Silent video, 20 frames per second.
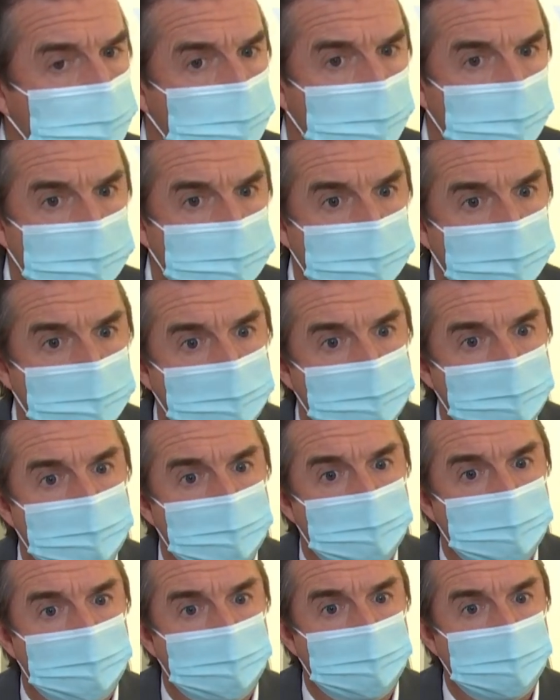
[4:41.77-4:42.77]
years,
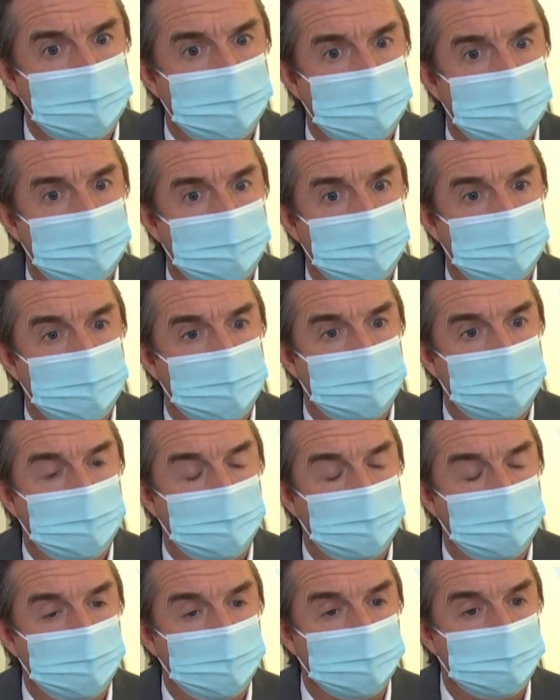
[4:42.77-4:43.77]

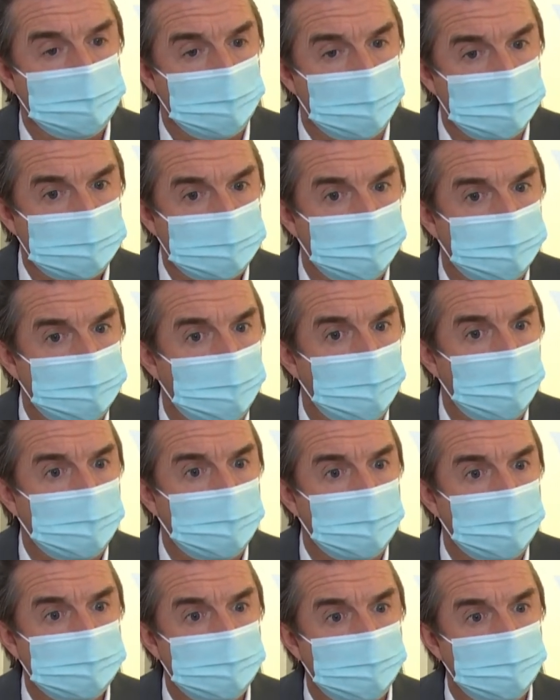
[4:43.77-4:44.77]
the trust of our
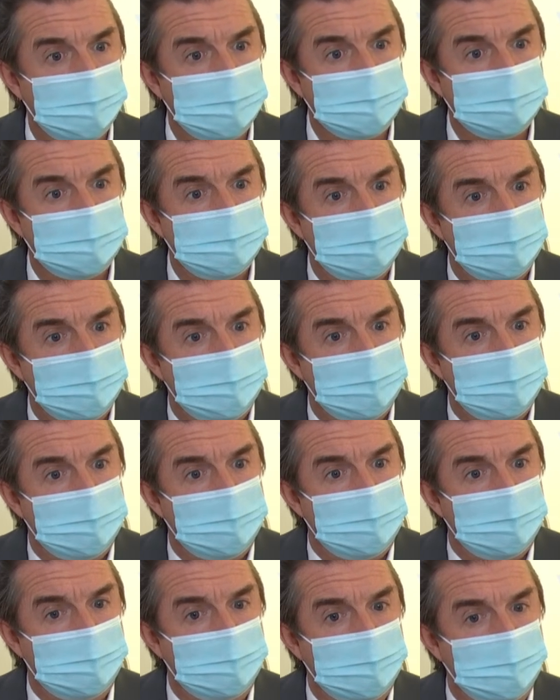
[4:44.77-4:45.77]
customers,
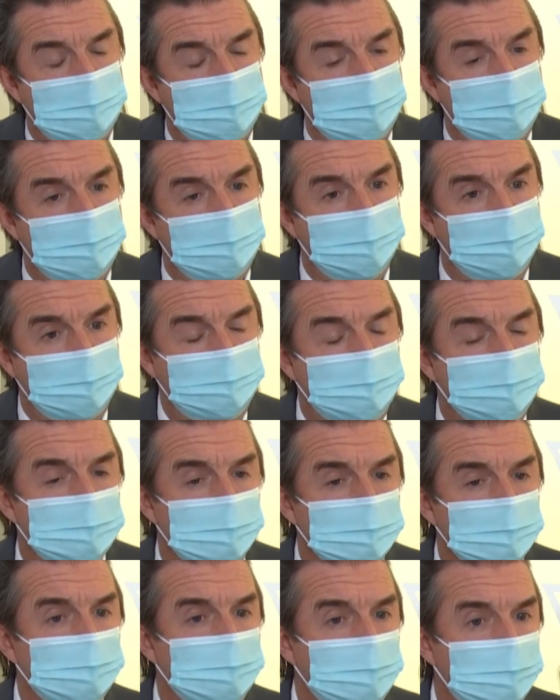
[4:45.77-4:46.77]
but it's
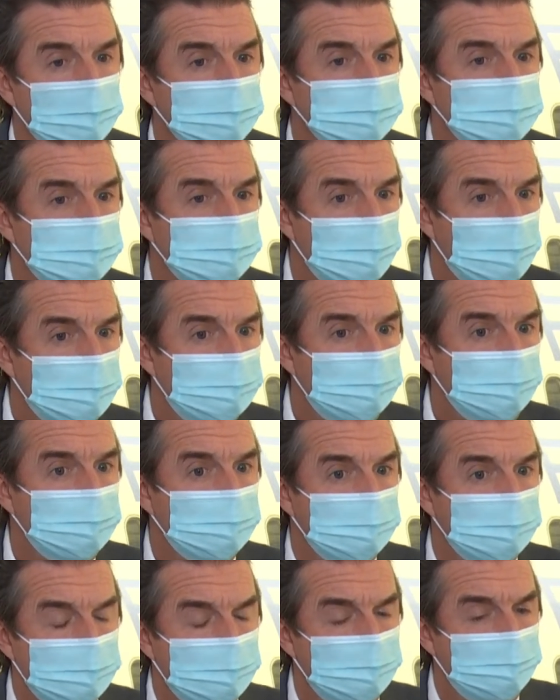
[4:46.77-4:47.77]
also
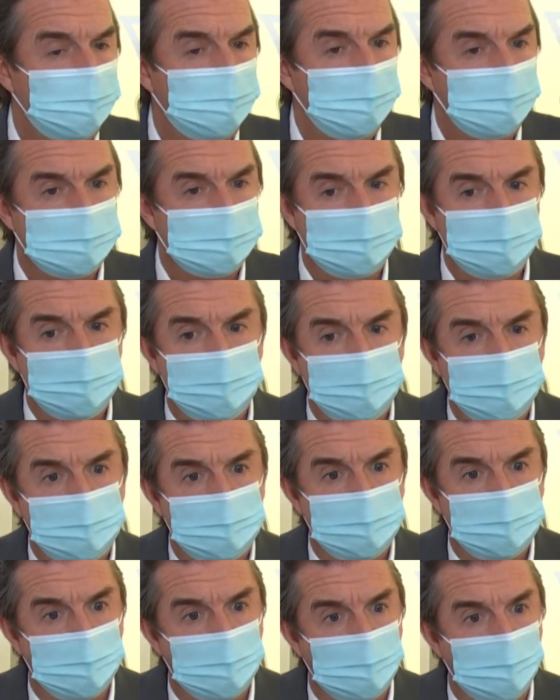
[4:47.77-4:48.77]
demonstrating, if it's
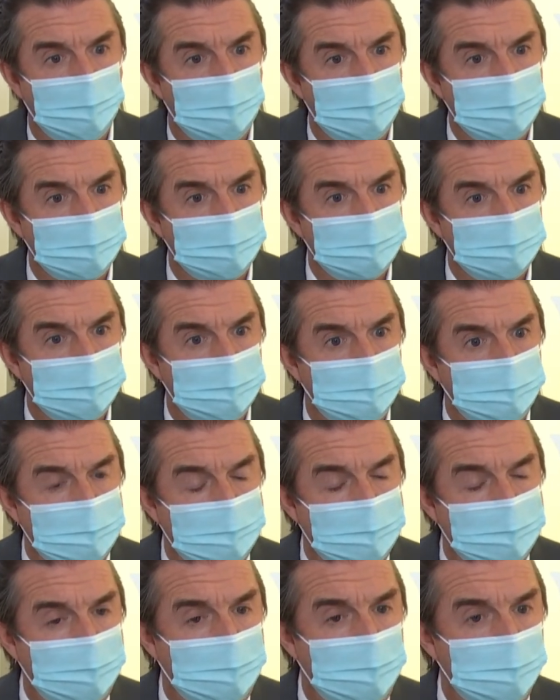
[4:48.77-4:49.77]
needed, one other
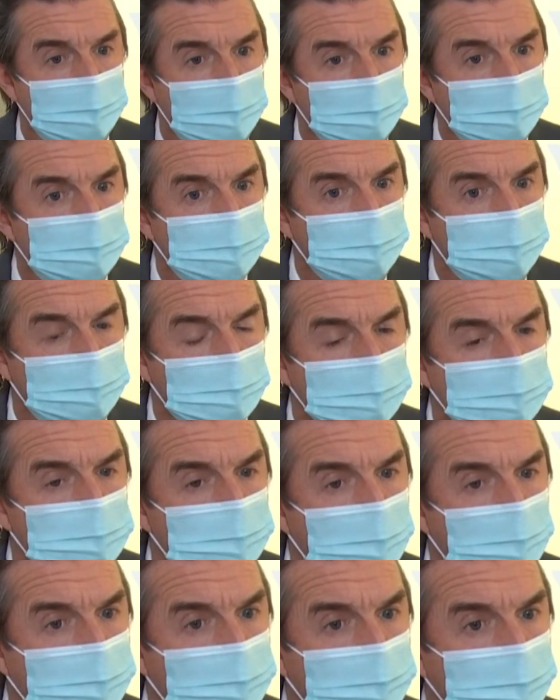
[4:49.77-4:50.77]
element to
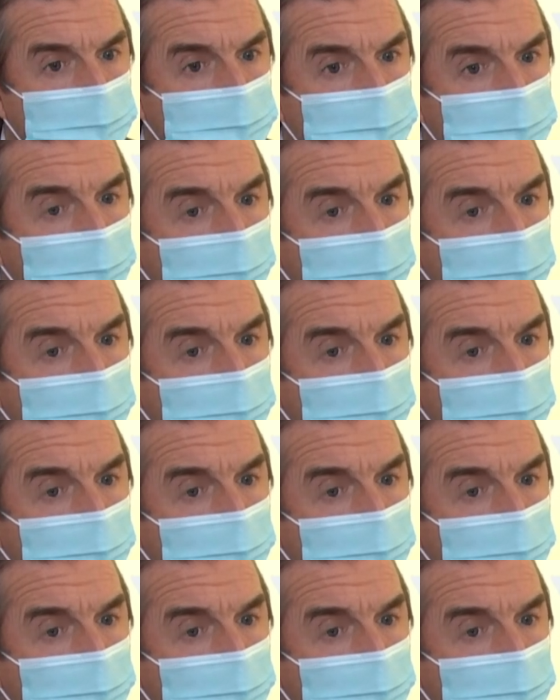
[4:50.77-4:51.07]
demonstrate the